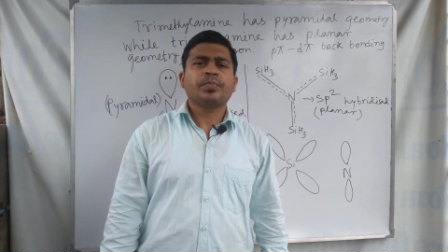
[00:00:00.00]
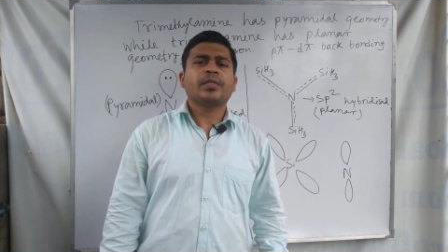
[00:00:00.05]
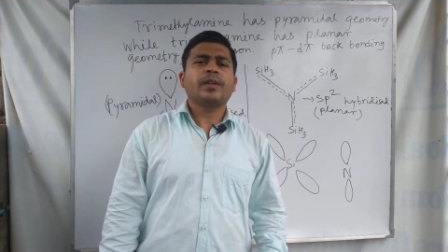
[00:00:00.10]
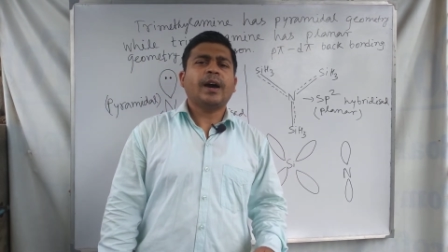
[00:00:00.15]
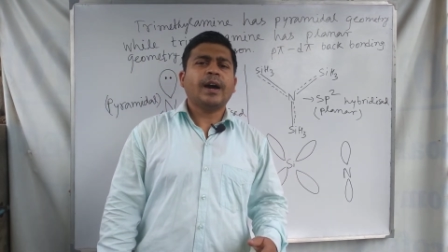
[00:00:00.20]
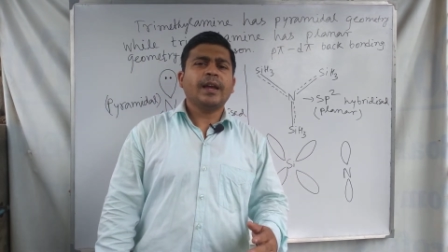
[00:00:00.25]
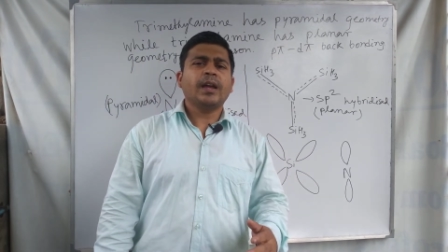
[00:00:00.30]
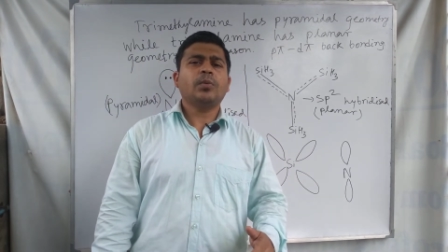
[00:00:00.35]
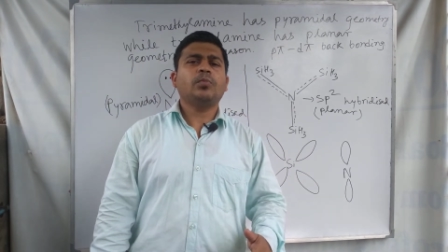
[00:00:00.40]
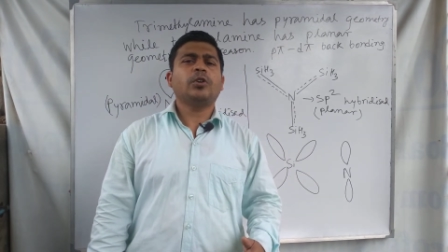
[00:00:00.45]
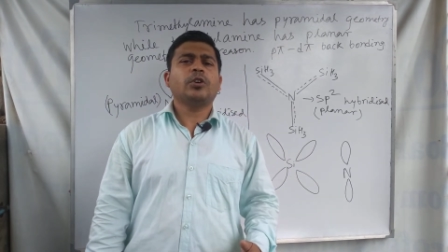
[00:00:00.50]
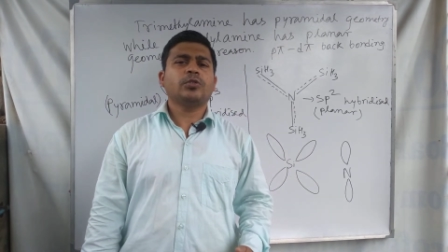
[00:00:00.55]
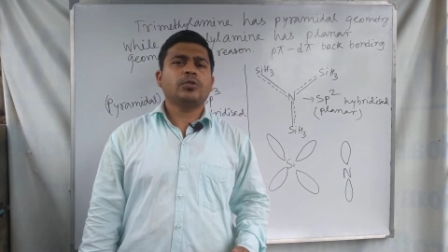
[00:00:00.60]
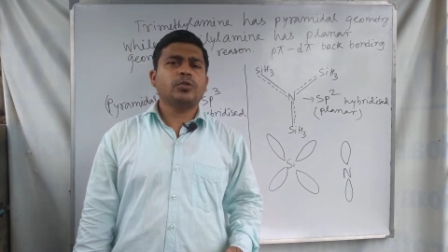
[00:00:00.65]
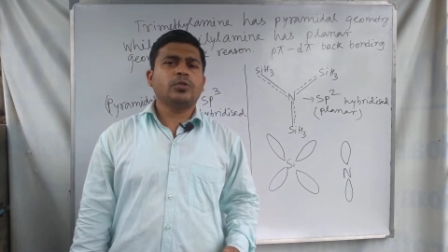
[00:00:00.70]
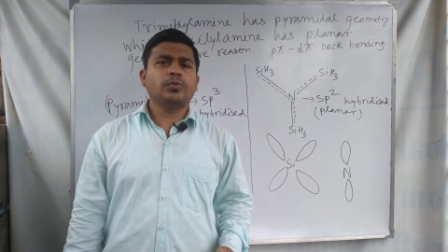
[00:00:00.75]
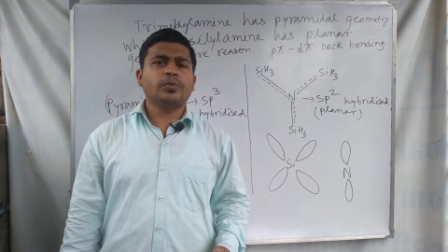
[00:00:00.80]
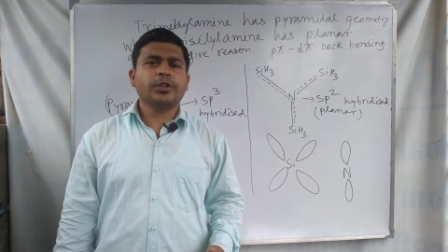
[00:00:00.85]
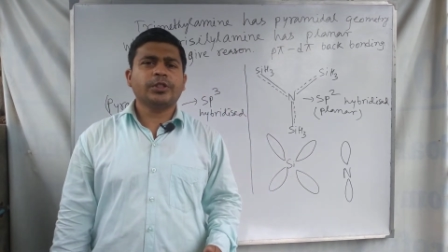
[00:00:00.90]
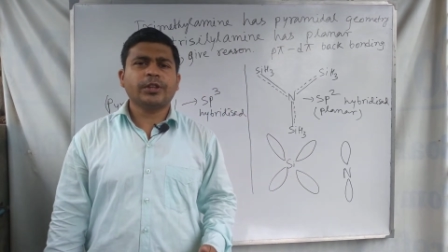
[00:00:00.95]
I am
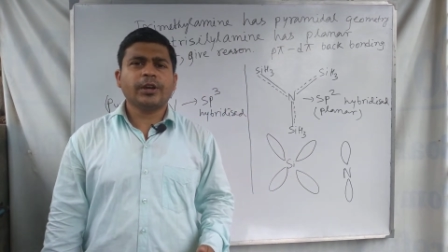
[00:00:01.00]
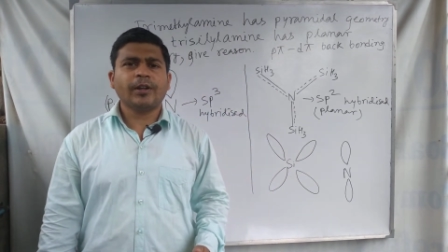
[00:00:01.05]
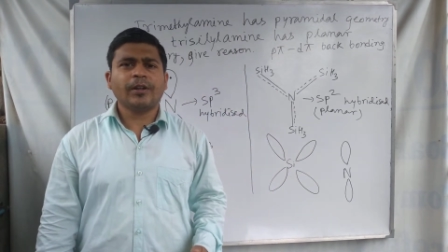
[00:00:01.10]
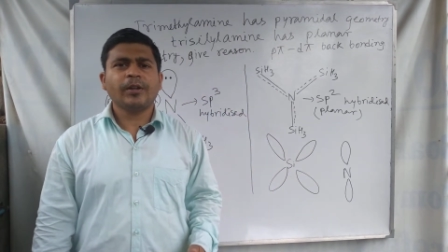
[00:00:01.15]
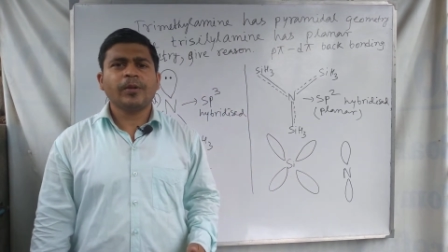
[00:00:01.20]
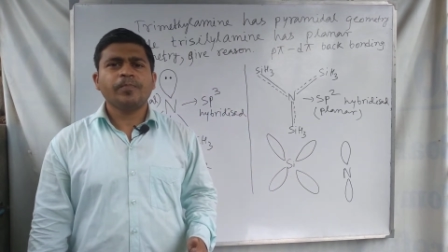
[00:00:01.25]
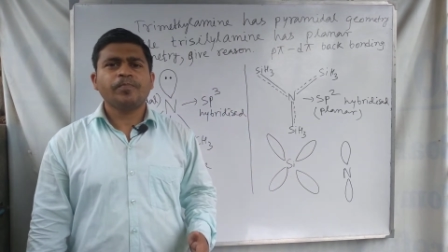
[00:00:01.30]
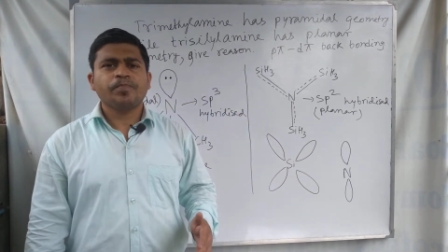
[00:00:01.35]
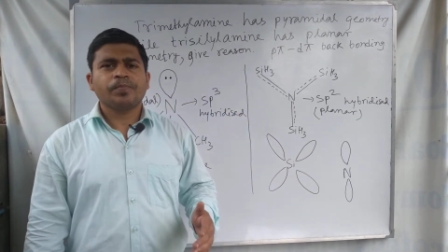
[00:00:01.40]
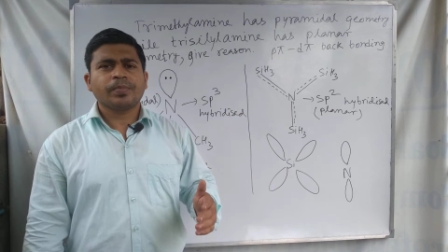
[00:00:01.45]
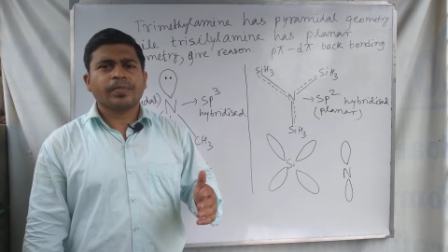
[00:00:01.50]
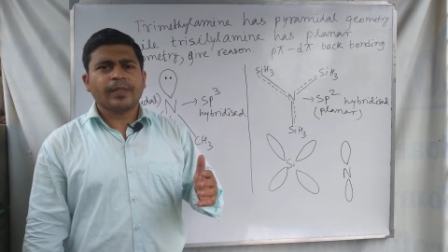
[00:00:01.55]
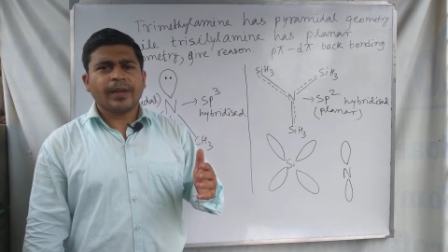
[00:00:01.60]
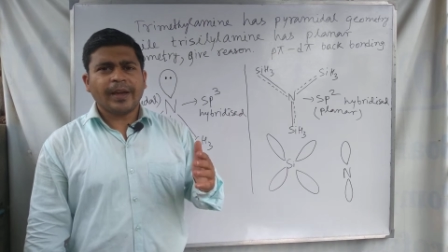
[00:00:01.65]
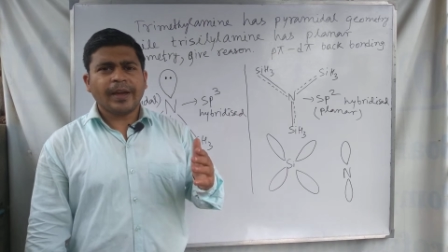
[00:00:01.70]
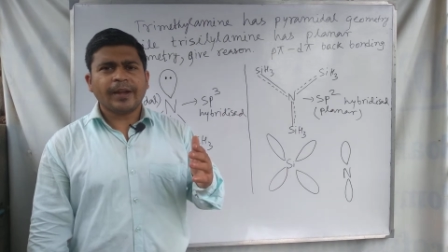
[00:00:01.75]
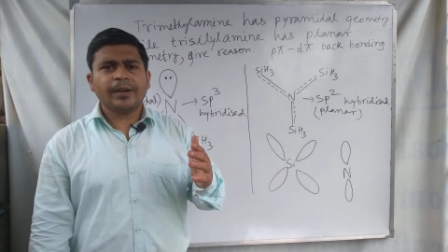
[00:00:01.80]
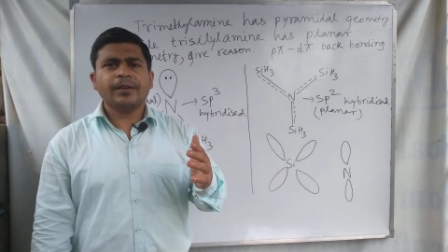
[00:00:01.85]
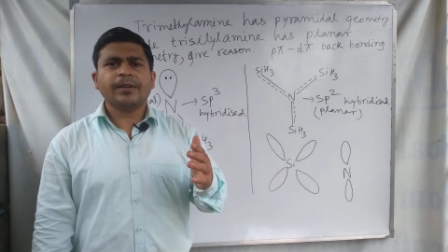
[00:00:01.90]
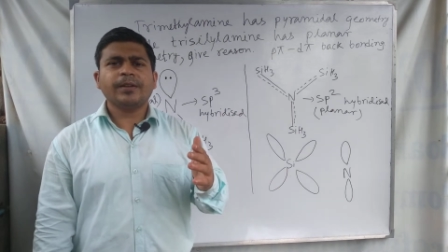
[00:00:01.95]
Atanu Betal,
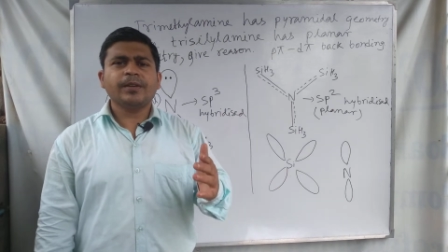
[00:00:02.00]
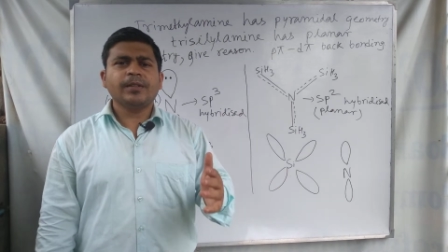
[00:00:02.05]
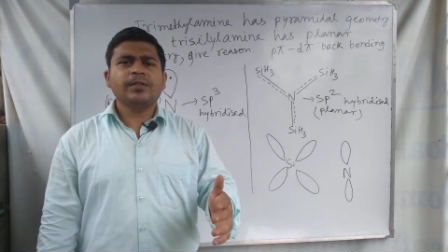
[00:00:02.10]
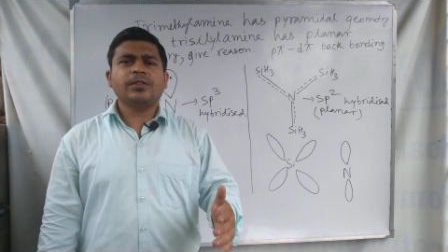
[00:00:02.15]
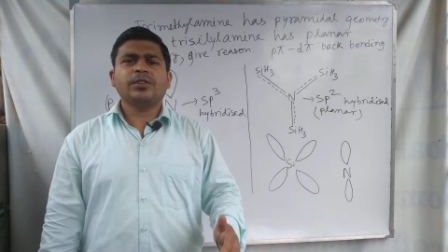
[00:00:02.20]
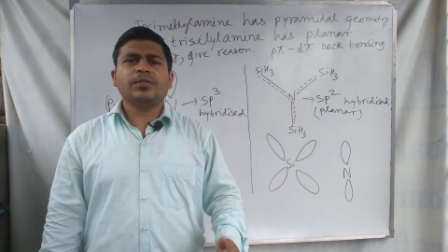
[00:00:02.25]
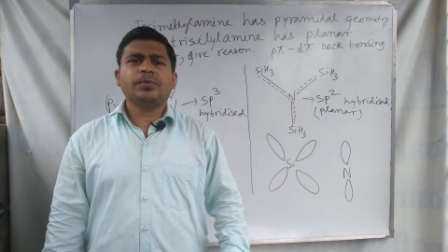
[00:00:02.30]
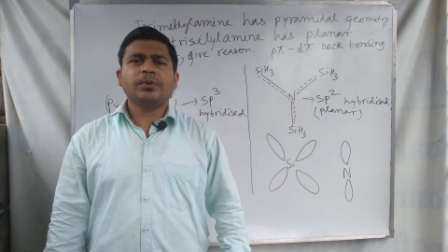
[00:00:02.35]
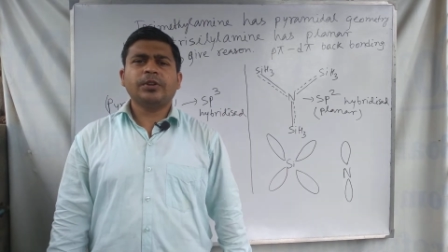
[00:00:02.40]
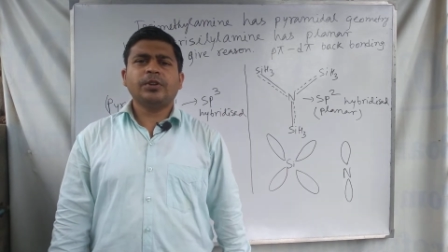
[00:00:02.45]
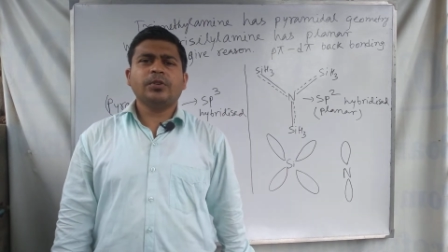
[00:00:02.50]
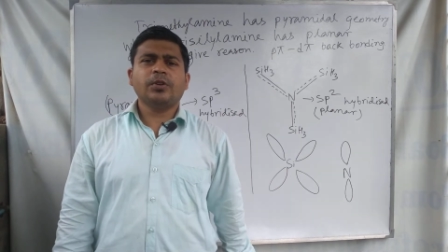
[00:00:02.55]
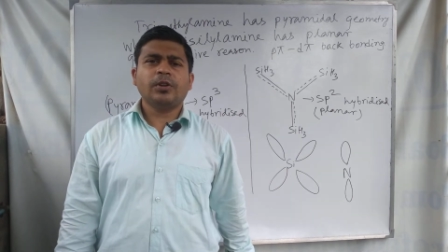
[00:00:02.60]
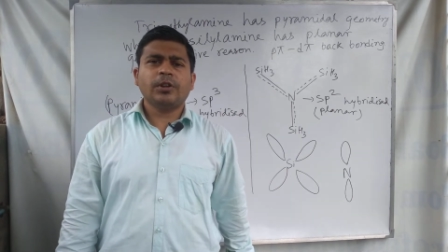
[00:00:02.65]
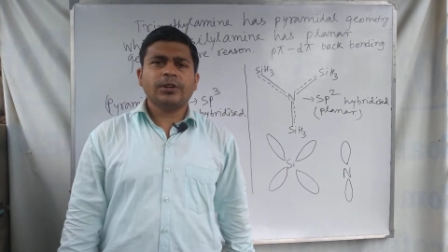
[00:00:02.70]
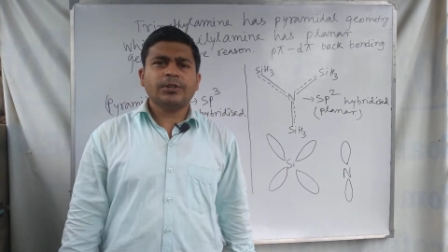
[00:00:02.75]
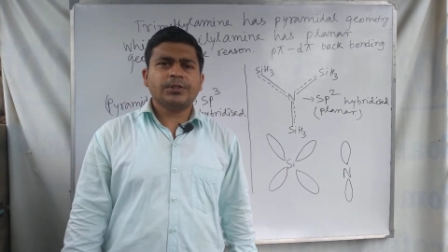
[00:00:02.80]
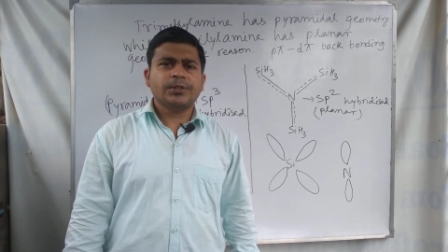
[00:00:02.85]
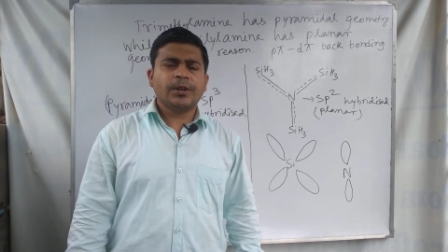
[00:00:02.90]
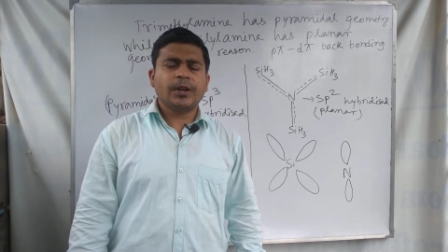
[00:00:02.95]
and in this video
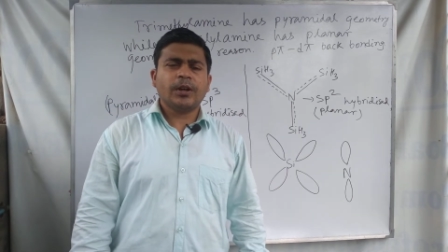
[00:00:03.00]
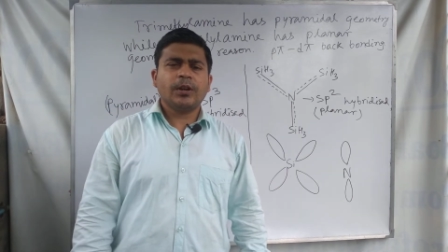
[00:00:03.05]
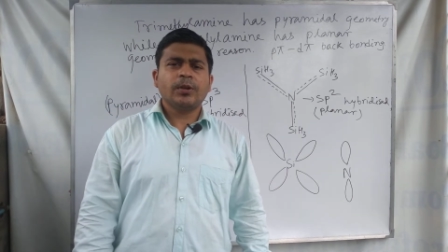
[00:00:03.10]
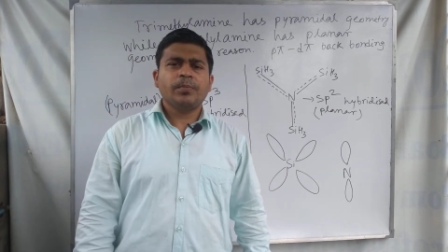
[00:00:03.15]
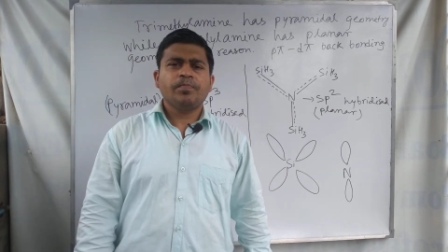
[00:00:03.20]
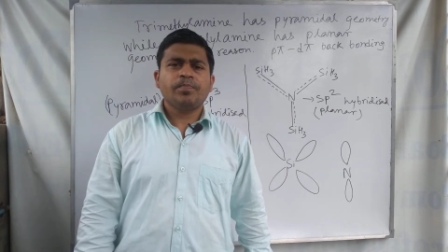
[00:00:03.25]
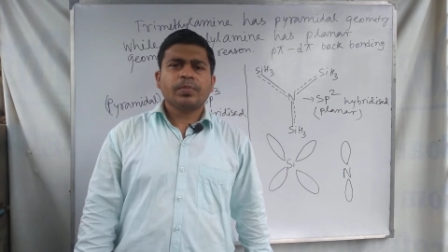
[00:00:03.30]
lecture